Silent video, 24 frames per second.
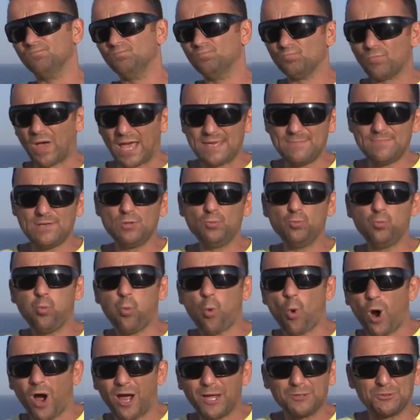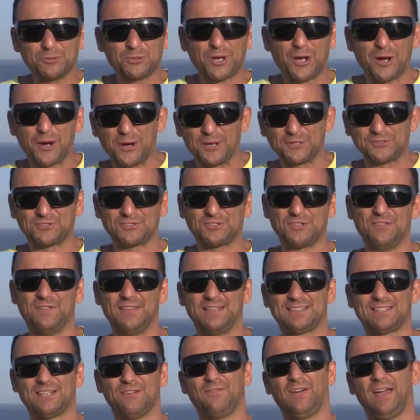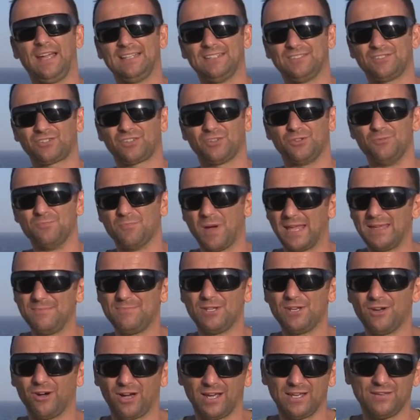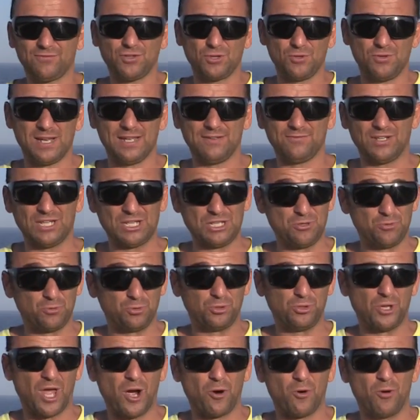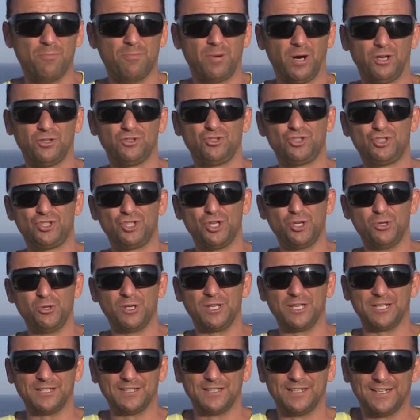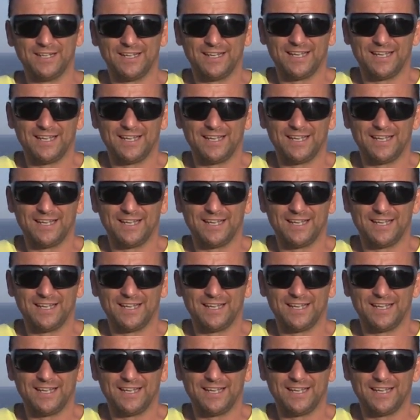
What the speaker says: Maybe wild cards to this event too. Maybe not if you live here, you will know them, but Julian